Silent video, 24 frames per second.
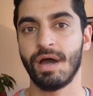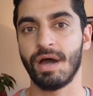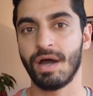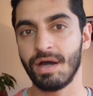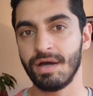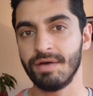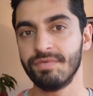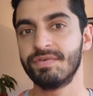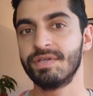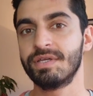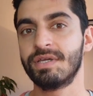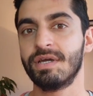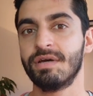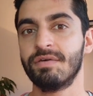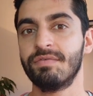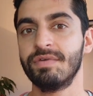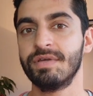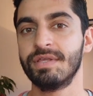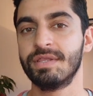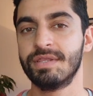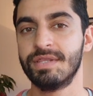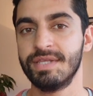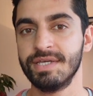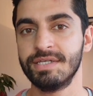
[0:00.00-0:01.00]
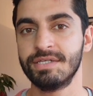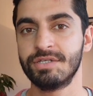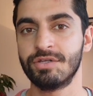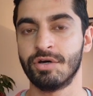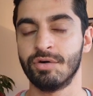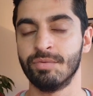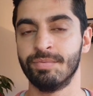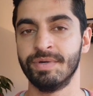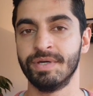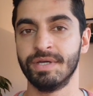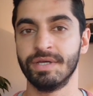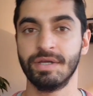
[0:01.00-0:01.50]
After covering this
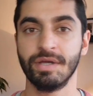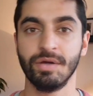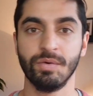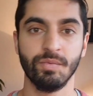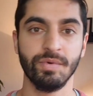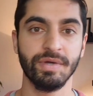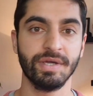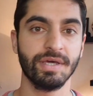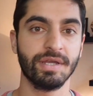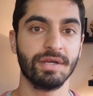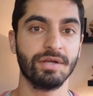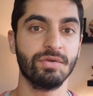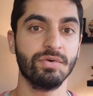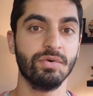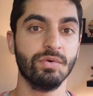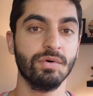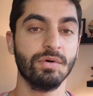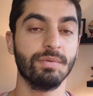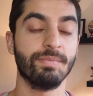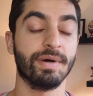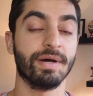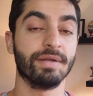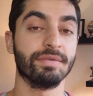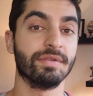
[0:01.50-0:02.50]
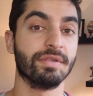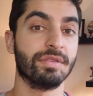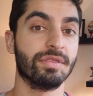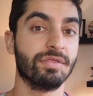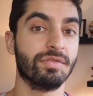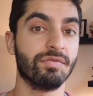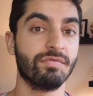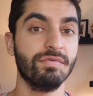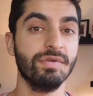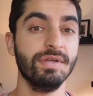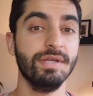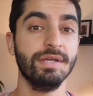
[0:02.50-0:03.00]
topic, we're going to talk about the
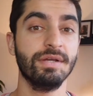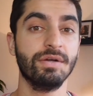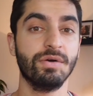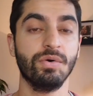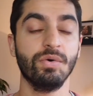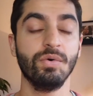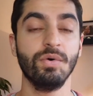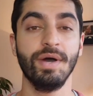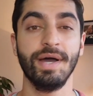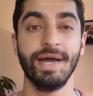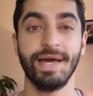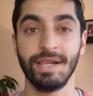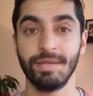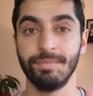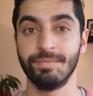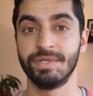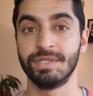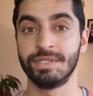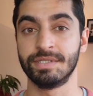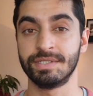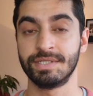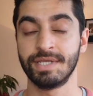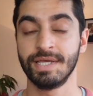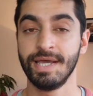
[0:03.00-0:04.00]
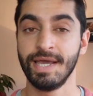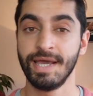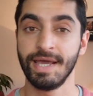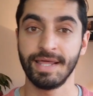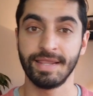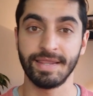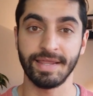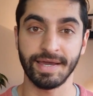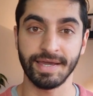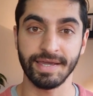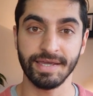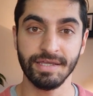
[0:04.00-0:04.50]
3 core elements
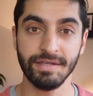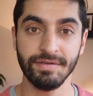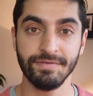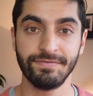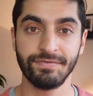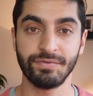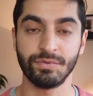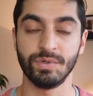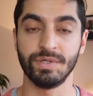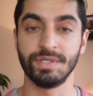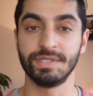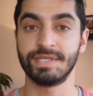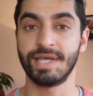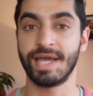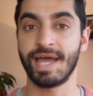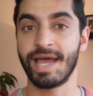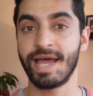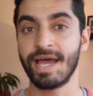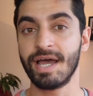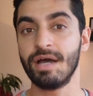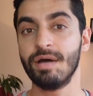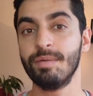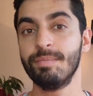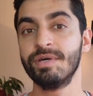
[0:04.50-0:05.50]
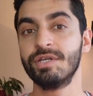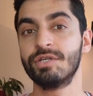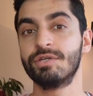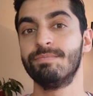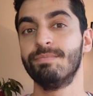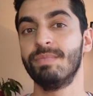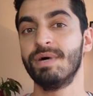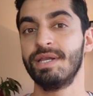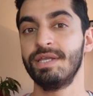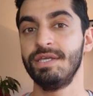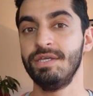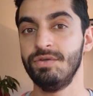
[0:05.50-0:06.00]
that influence how much
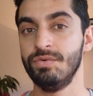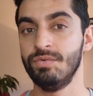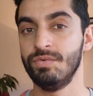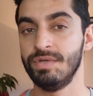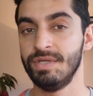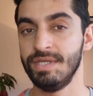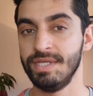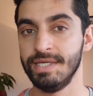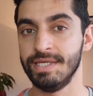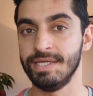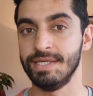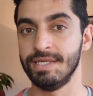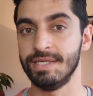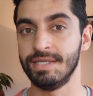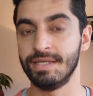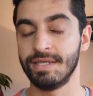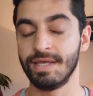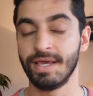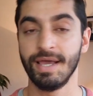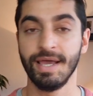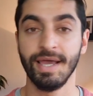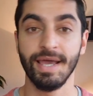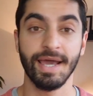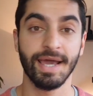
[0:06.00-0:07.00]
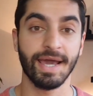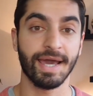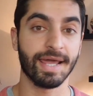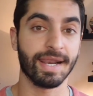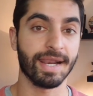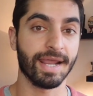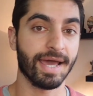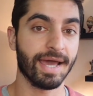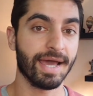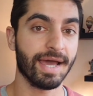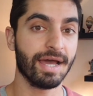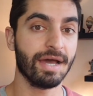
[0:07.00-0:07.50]
money you need and
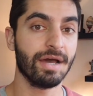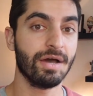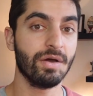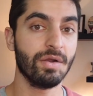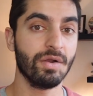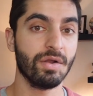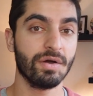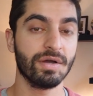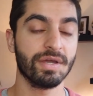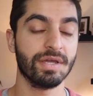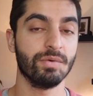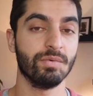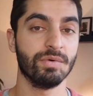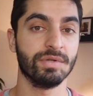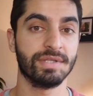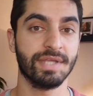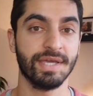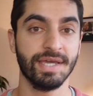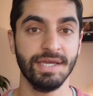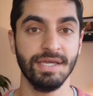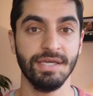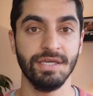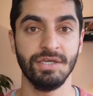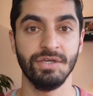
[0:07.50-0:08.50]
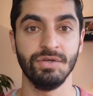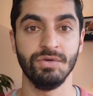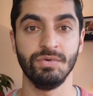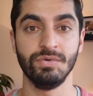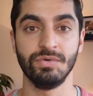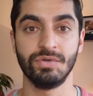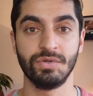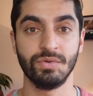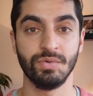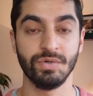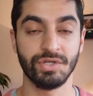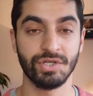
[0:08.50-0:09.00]
how long it will take you
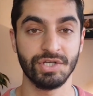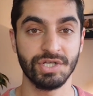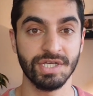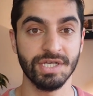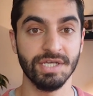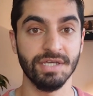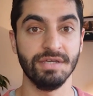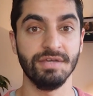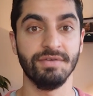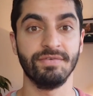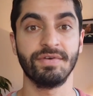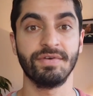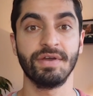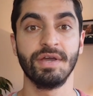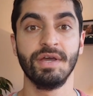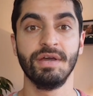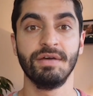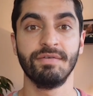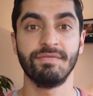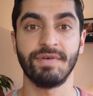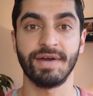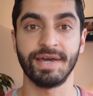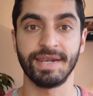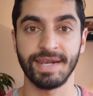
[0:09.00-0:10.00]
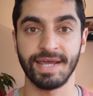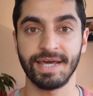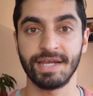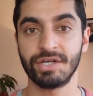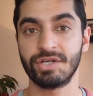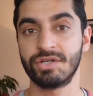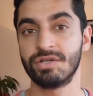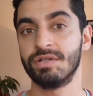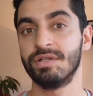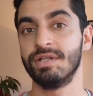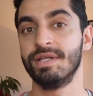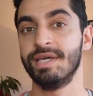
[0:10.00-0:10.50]
to achieve
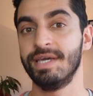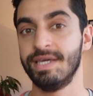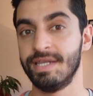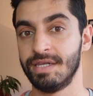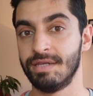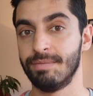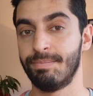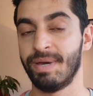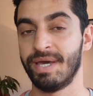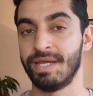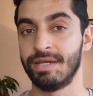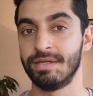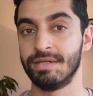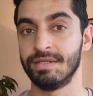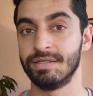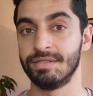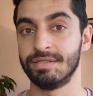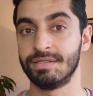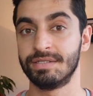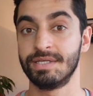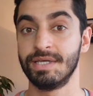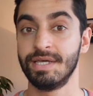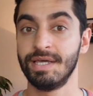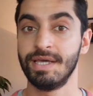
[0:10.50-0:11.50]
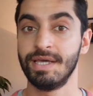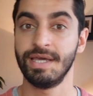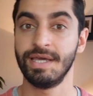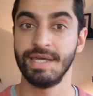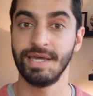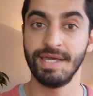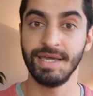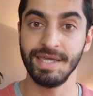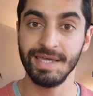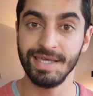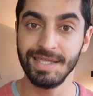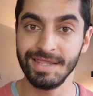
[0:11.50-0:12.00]
financial independence
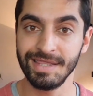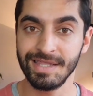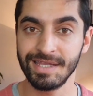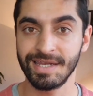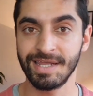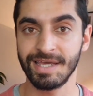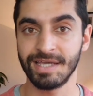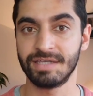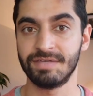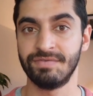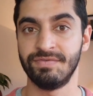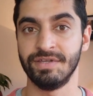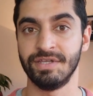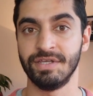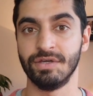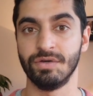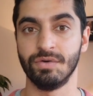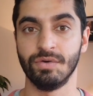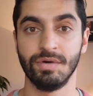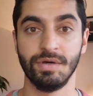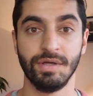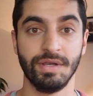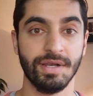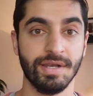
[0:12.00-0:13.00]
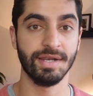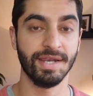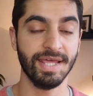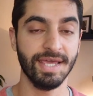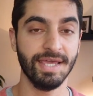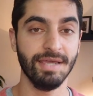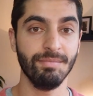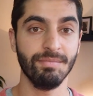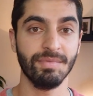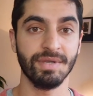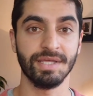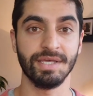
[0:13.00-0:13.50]
in the next video,
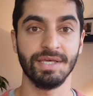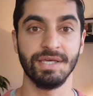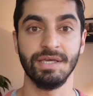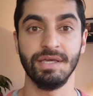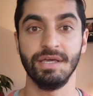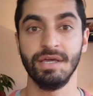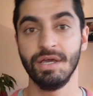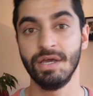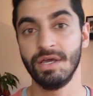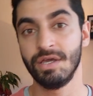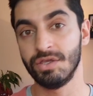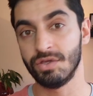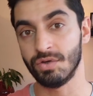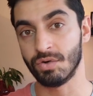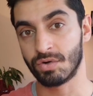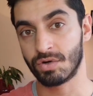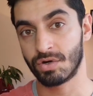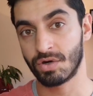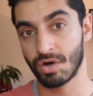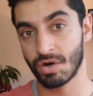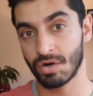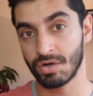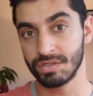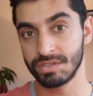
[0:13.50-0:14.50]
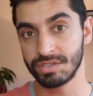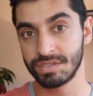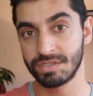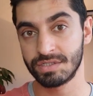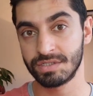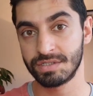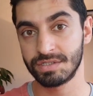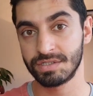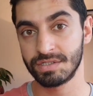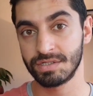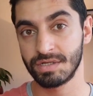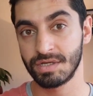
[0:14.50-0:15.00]
namely your
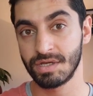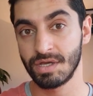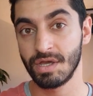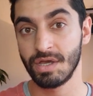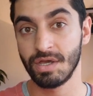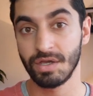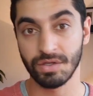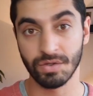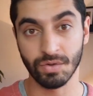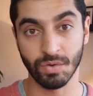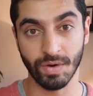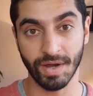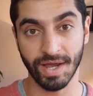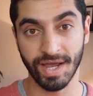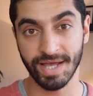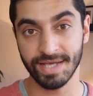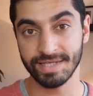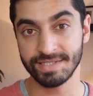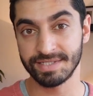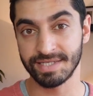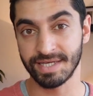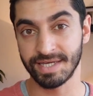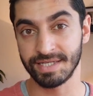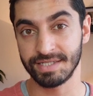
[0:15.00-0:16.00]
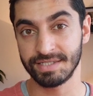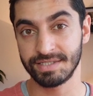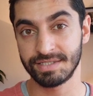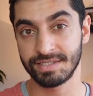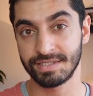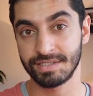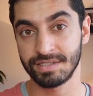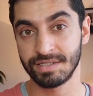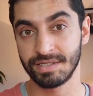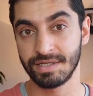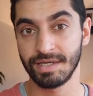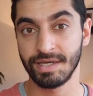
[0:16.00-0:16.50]
costs, your
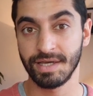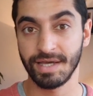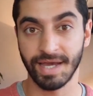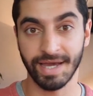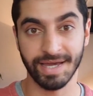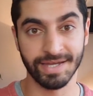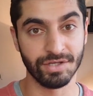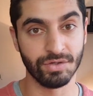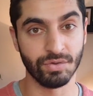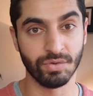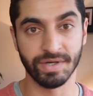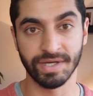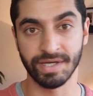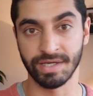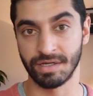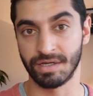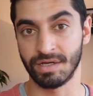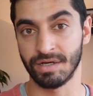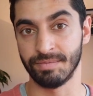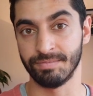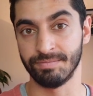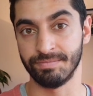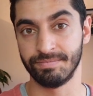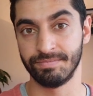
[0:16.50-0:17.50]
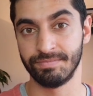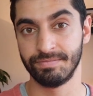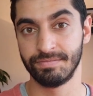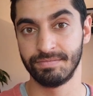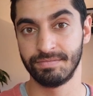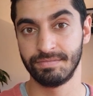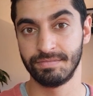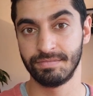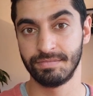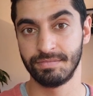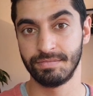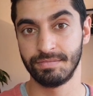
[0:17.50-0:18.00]
assets, and your income.
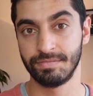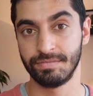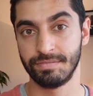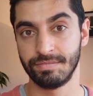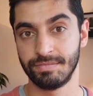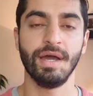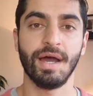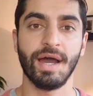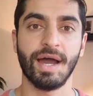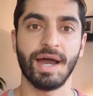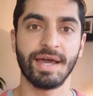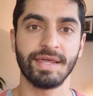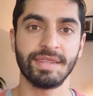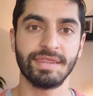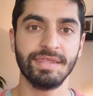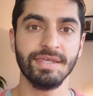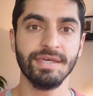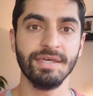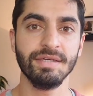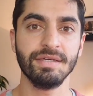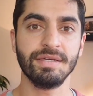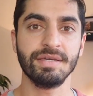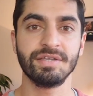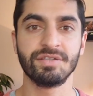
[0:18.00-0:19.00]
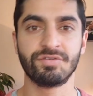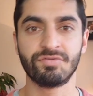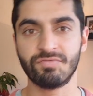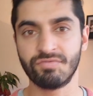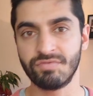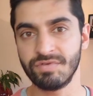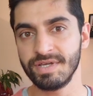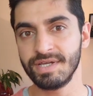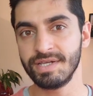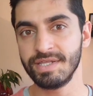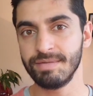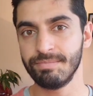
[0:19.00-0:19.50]
I think it's
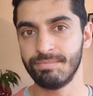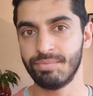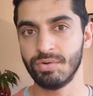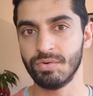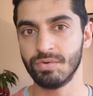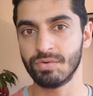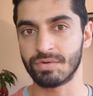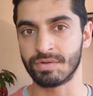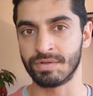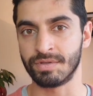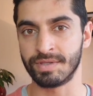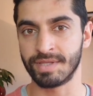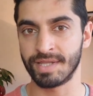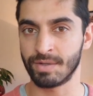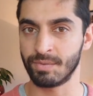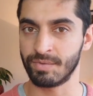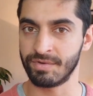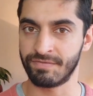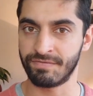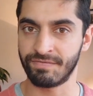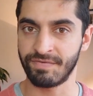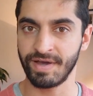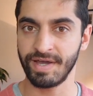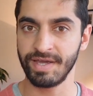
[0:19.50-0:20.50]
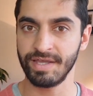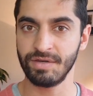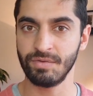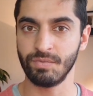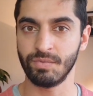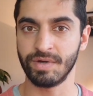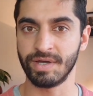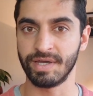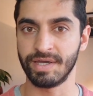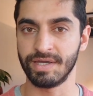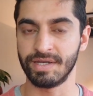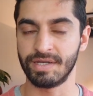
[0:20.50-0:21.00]
really important that we find a
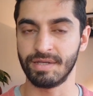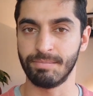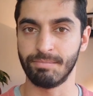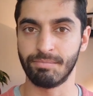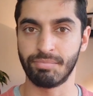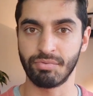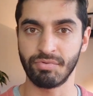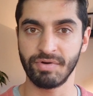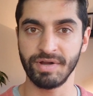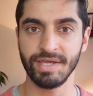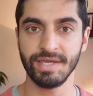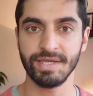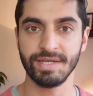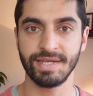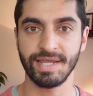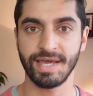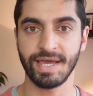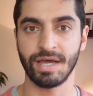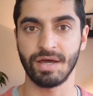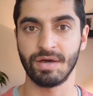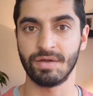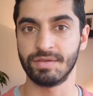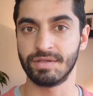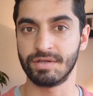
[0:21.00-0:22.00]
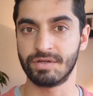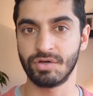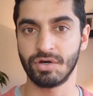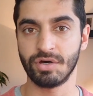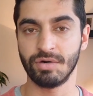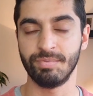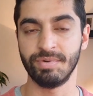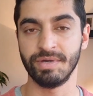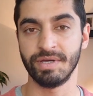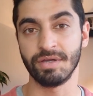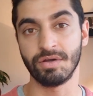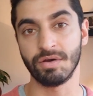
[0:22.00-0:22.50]
way to break down the
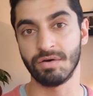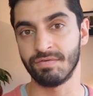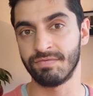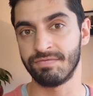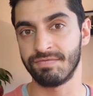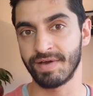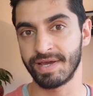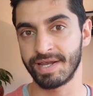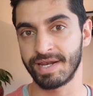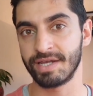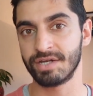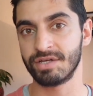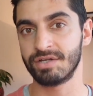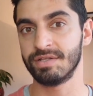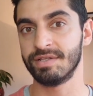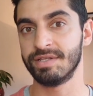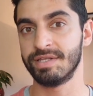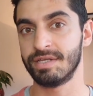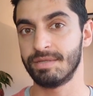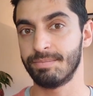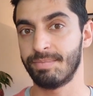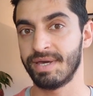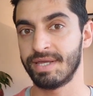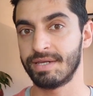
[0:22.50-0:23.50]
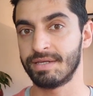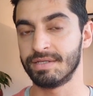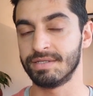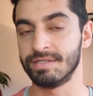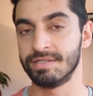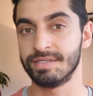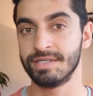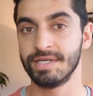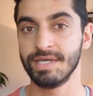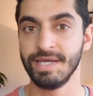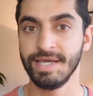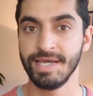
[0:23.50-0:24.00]
topic of financial
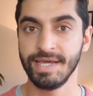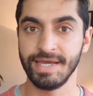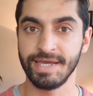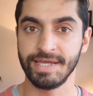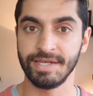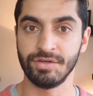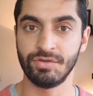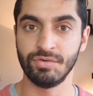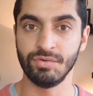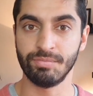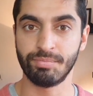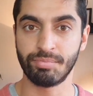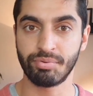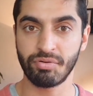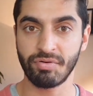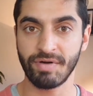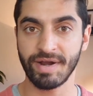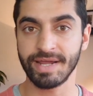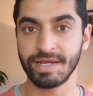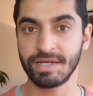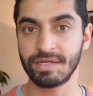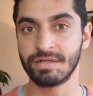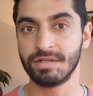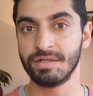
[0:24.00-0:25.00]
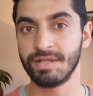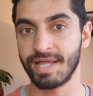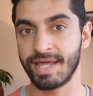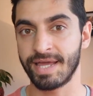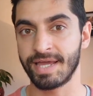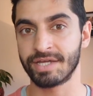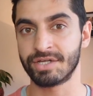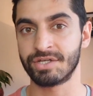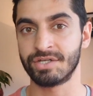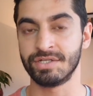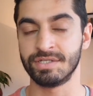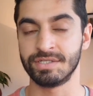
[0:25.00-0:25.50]
independence into practical
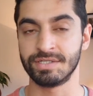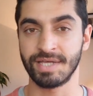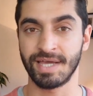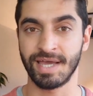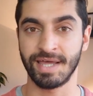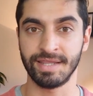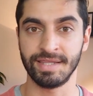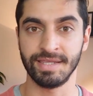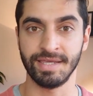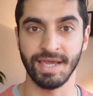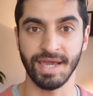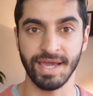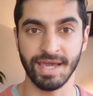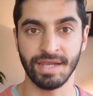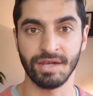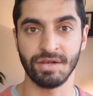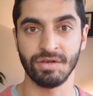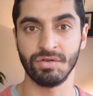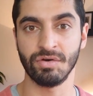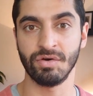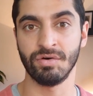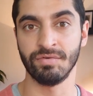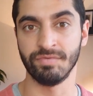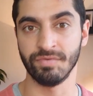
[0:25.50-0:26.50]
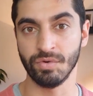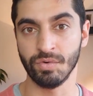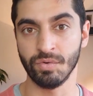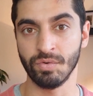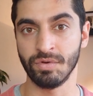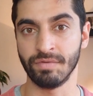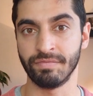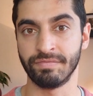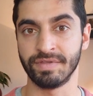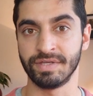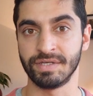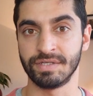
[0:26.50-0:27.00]
actions at the end of all
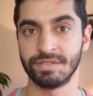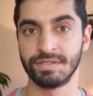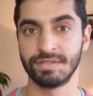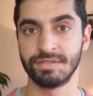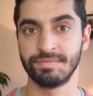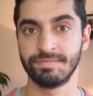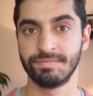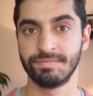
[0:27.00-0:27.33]
of this.